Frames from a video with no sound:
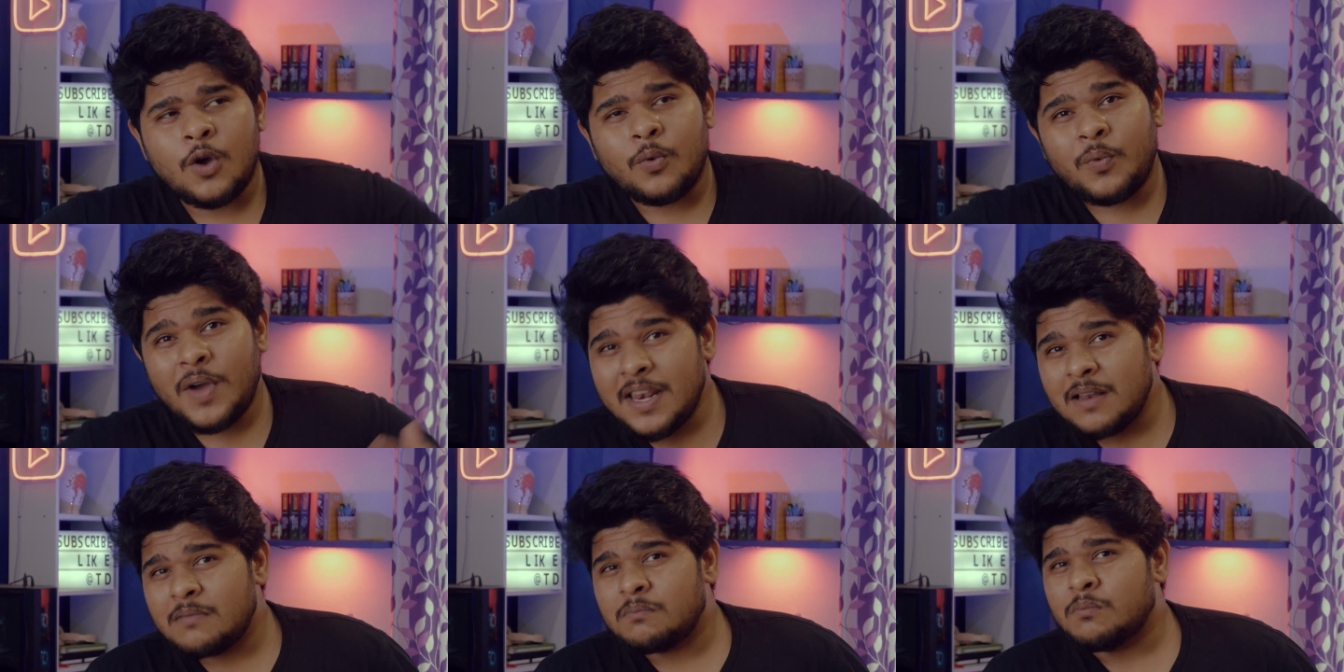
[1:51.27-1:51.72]

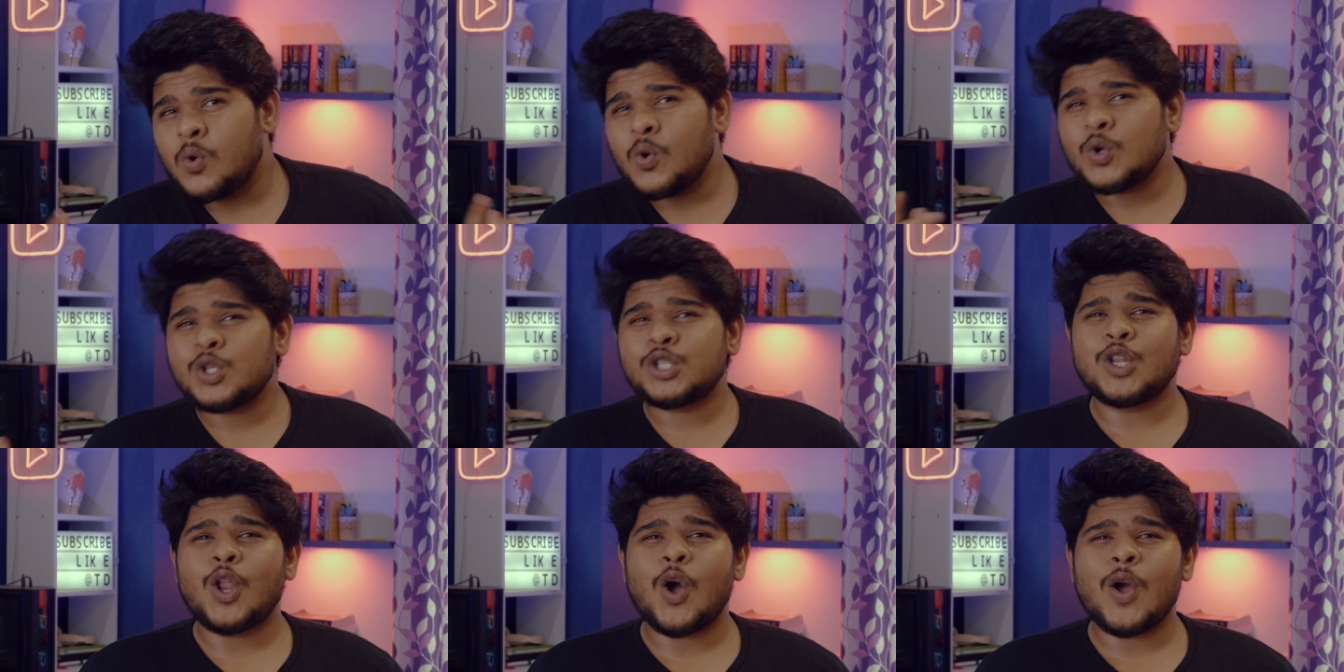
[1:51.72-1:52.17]
Well,
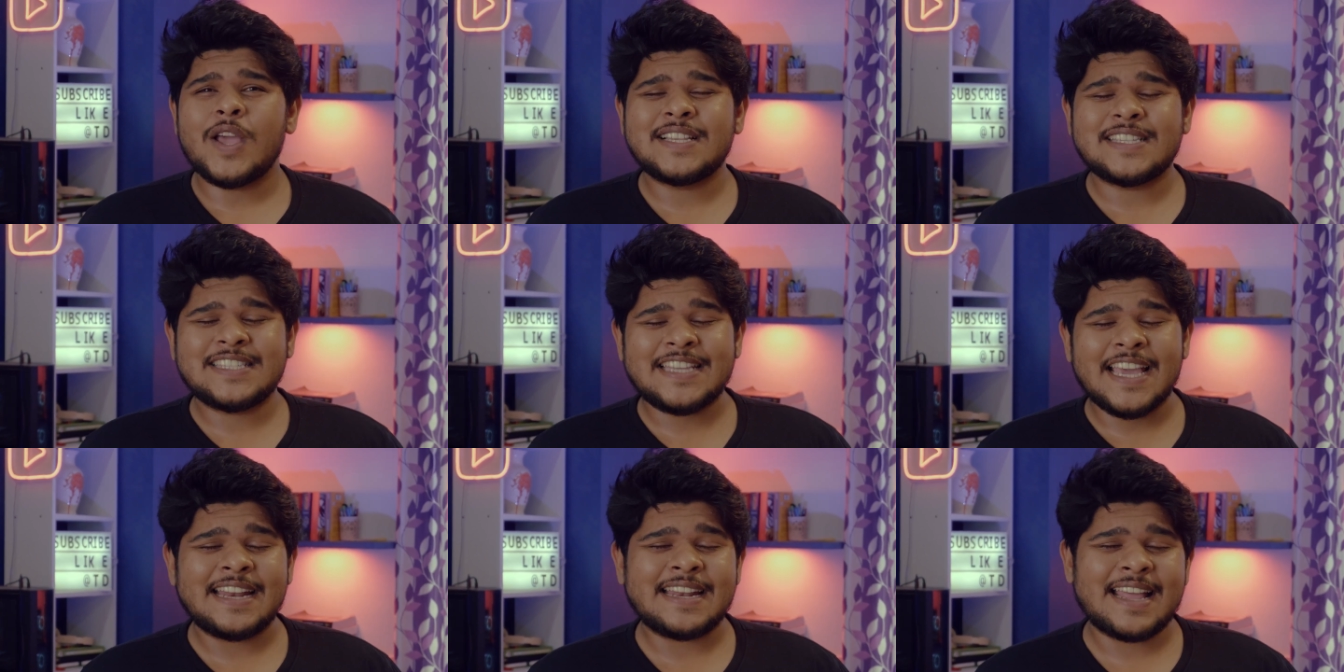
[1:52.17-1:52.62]
Moore's Law is
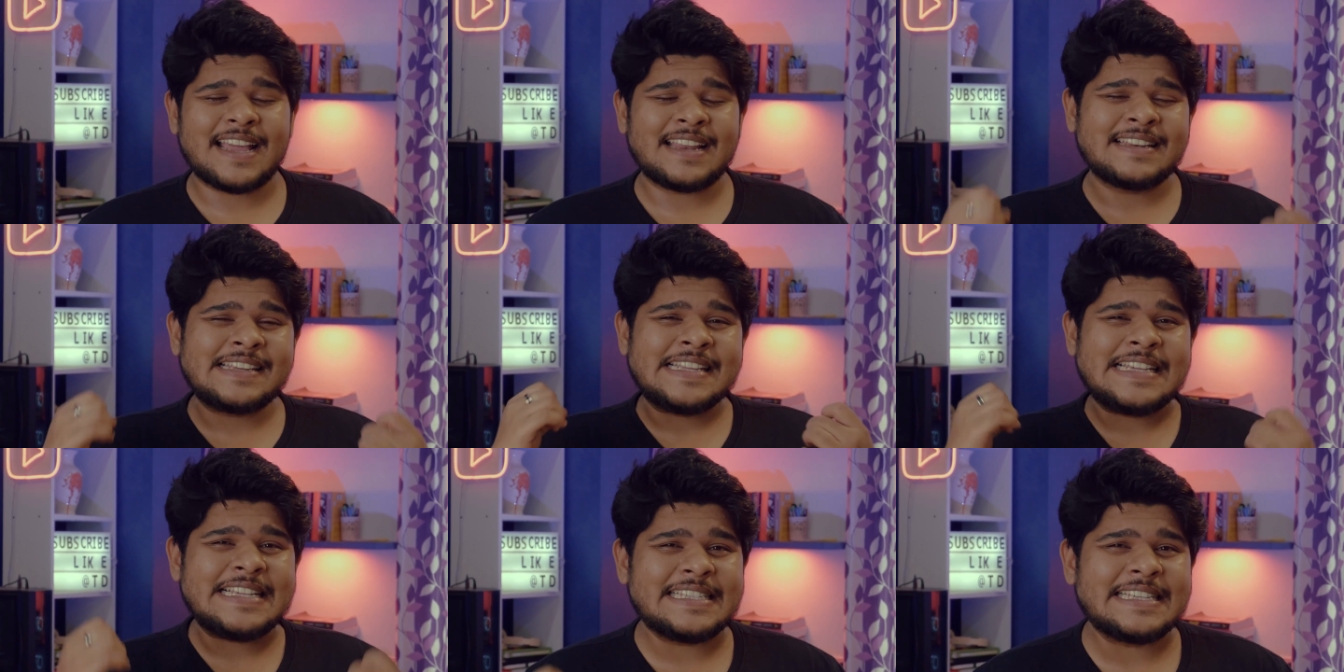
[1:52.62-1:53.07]
Dead
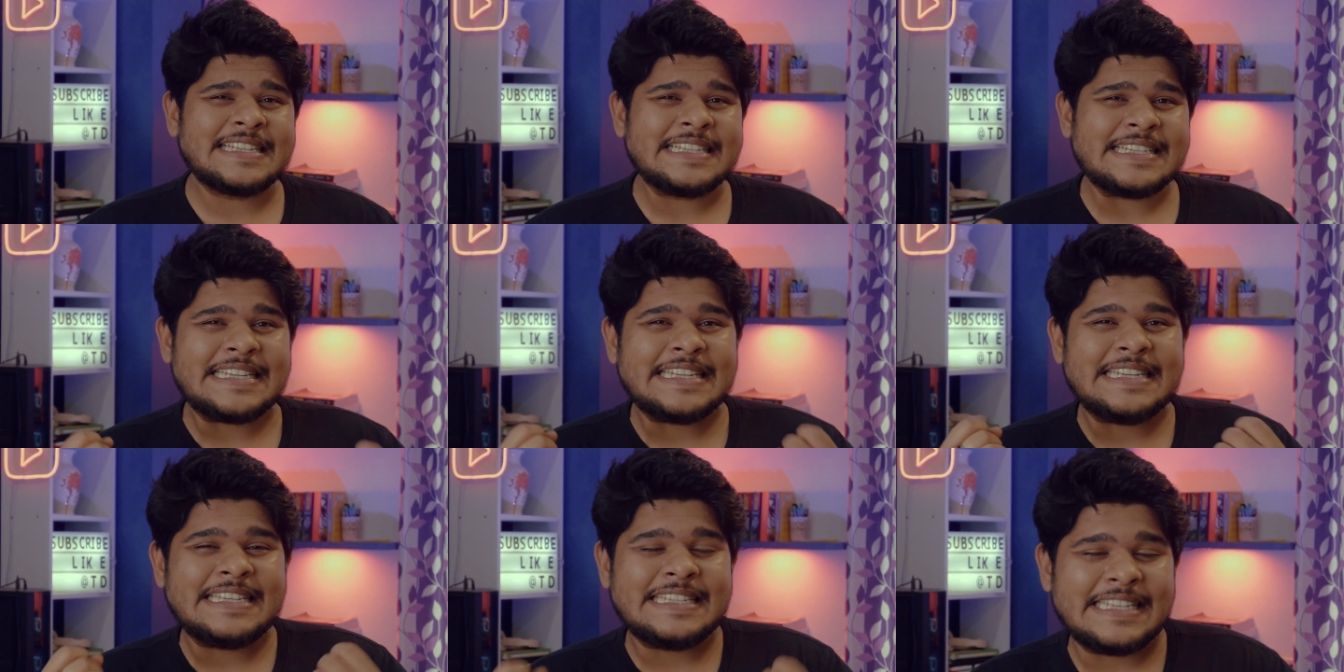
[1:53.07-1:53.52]

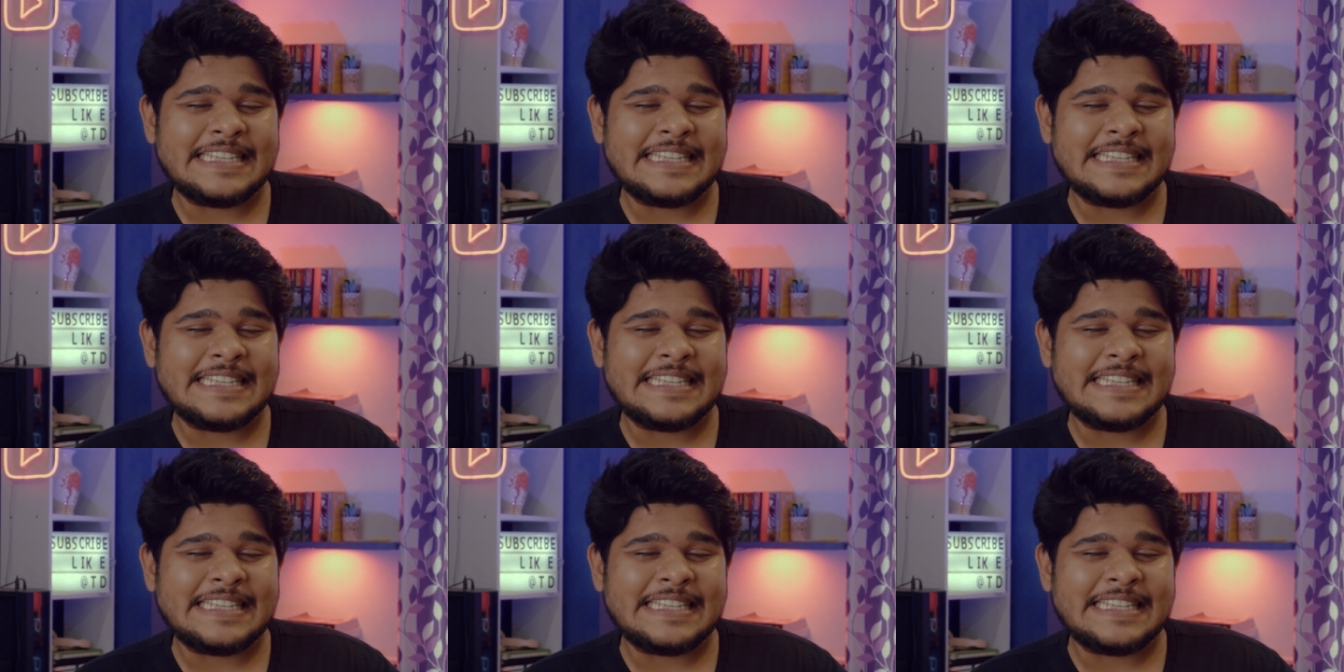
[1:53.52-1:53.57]
recently